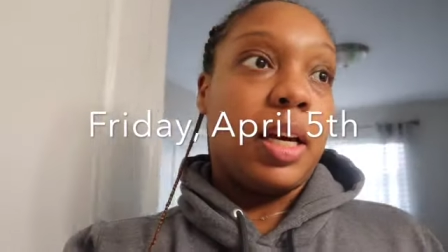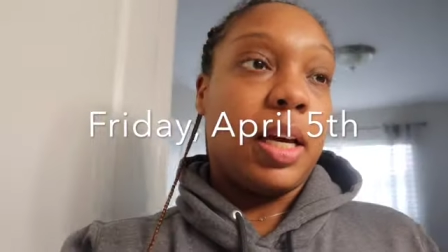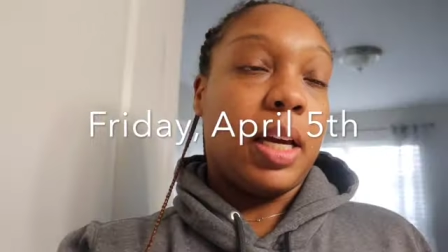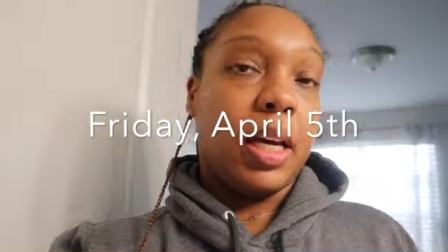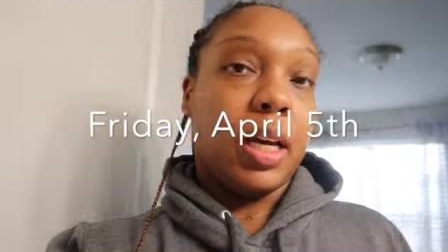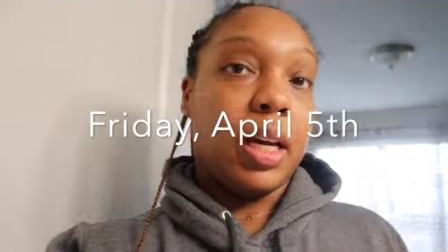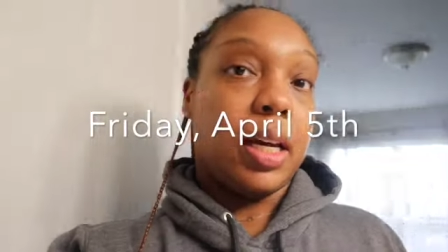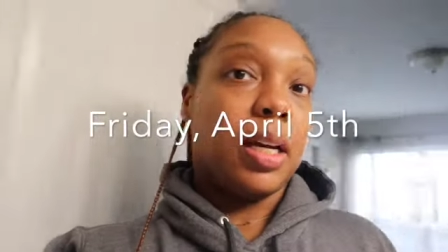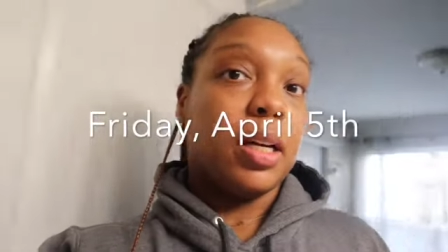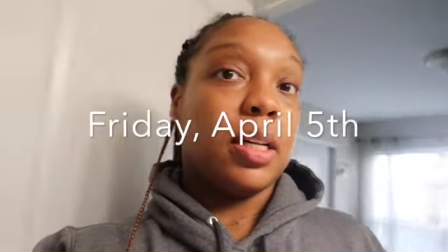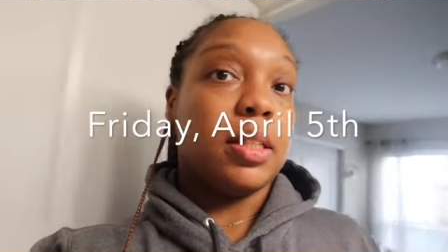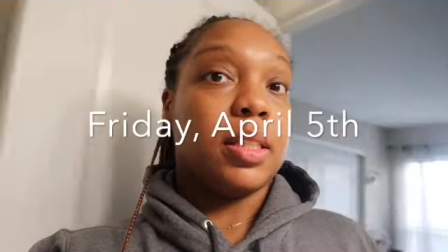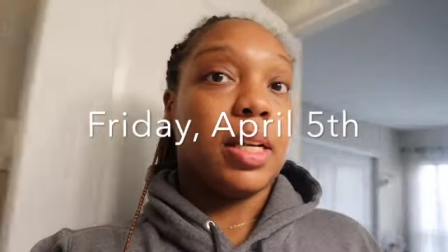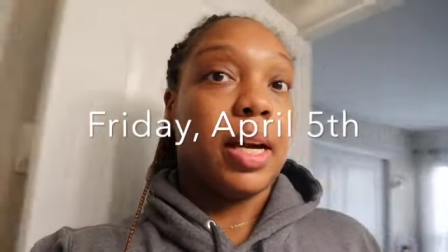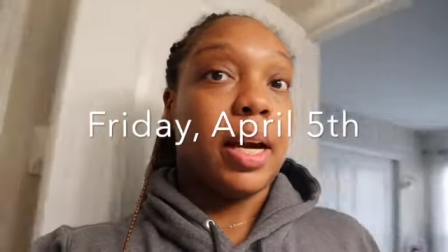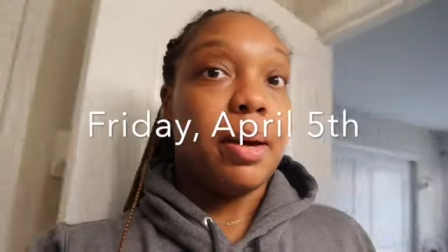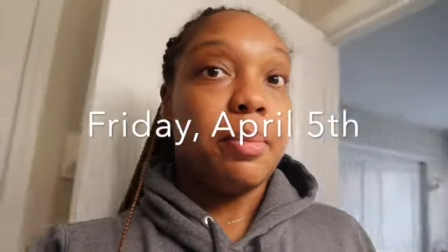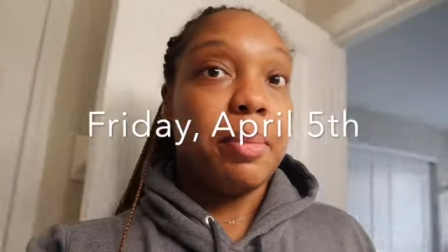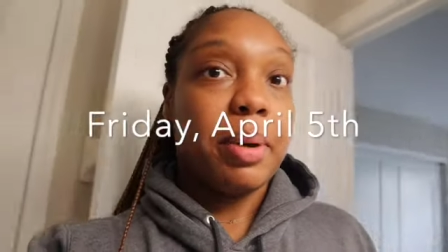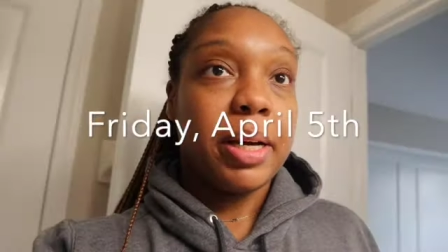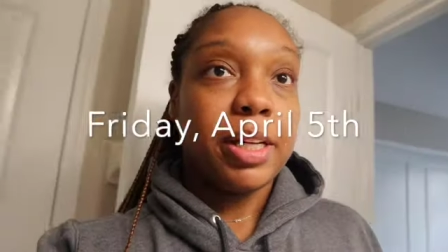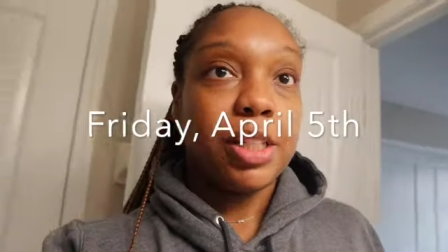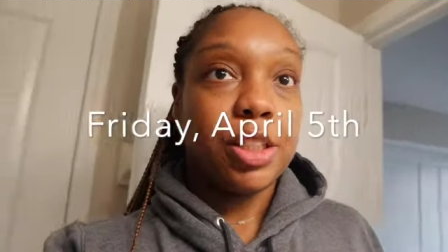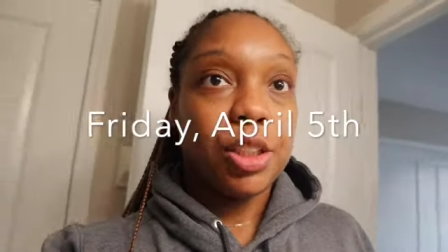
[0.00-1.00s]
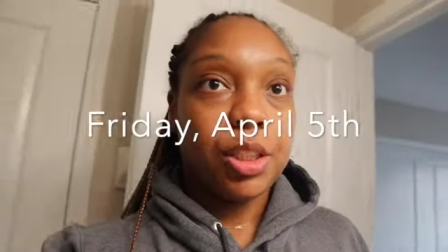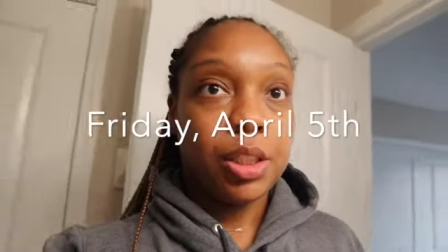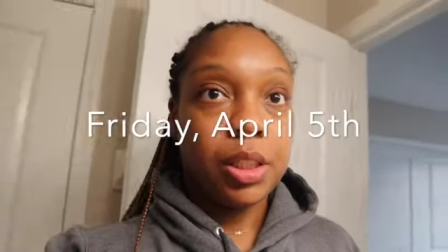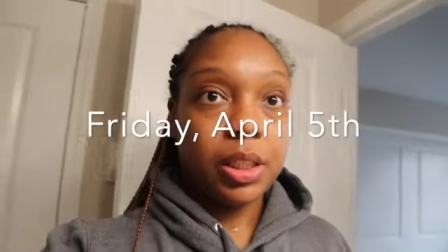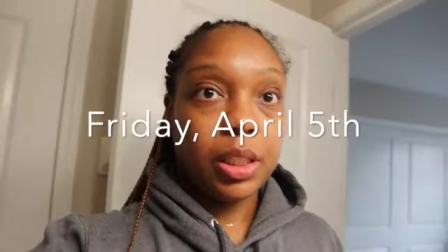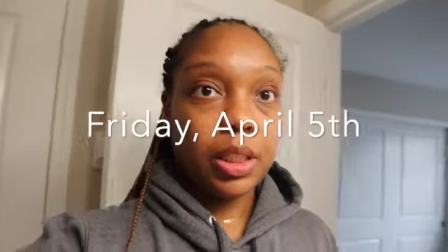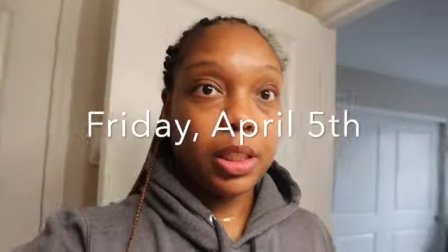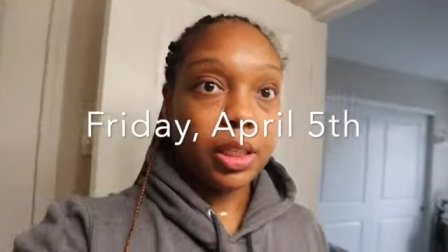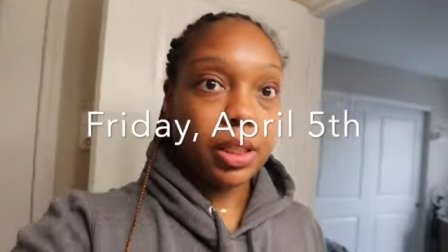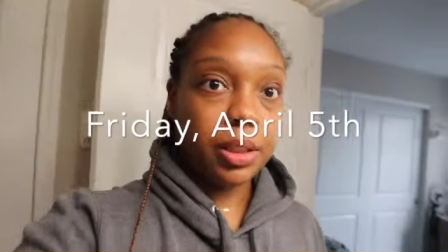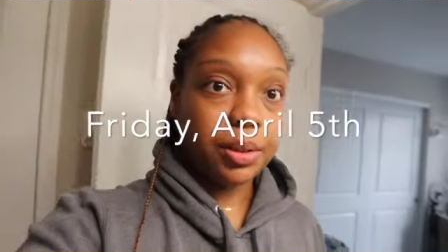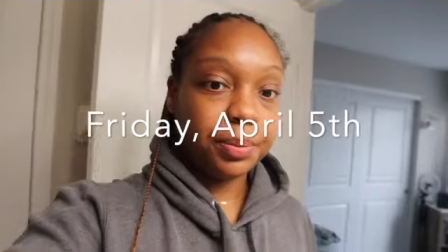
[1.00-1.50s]
and I'm
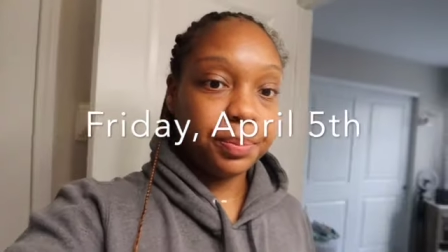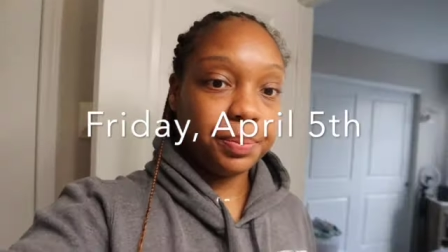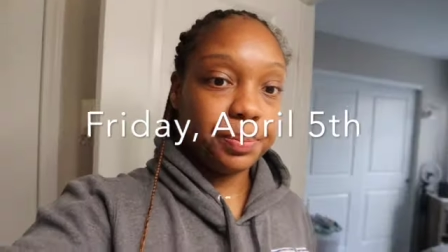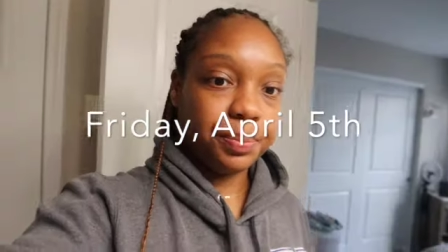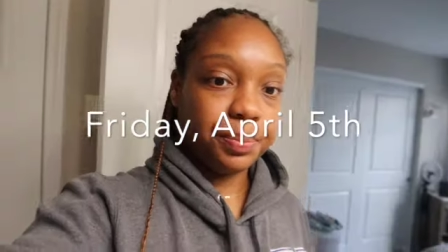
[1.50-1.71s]
actually